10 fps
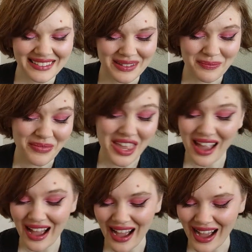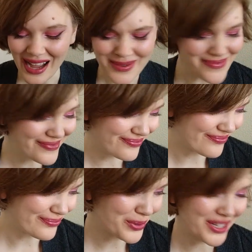So I'm
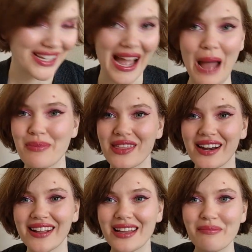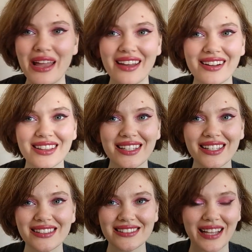pretty happy that I hit pan on
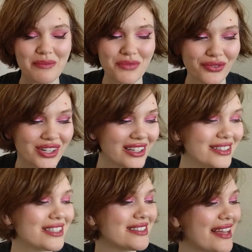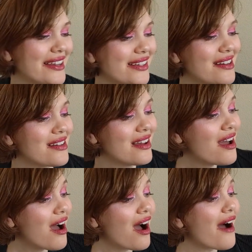this. I'm really excited.
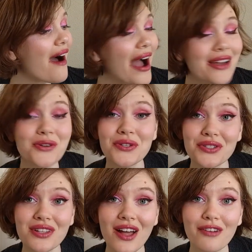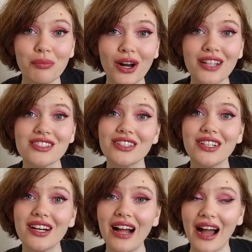I don't use a lot of
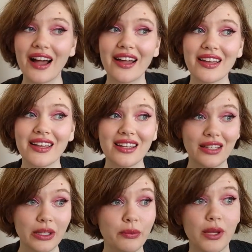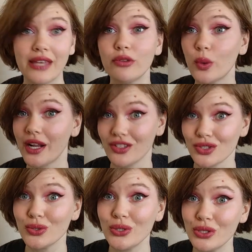bronzer. I Even when I
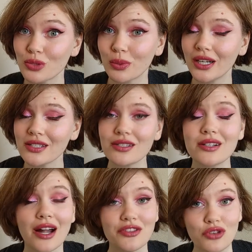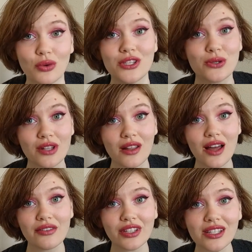do use bronzer, I don't use a
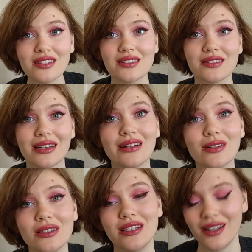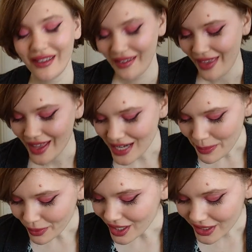lot of it, so any
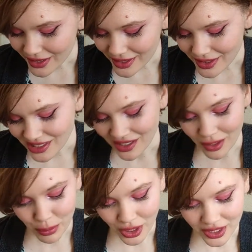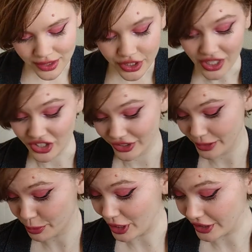progress on bronzer is
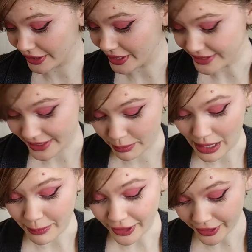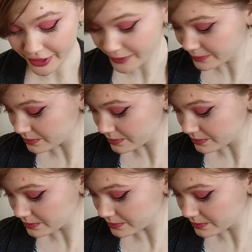good progress in my book.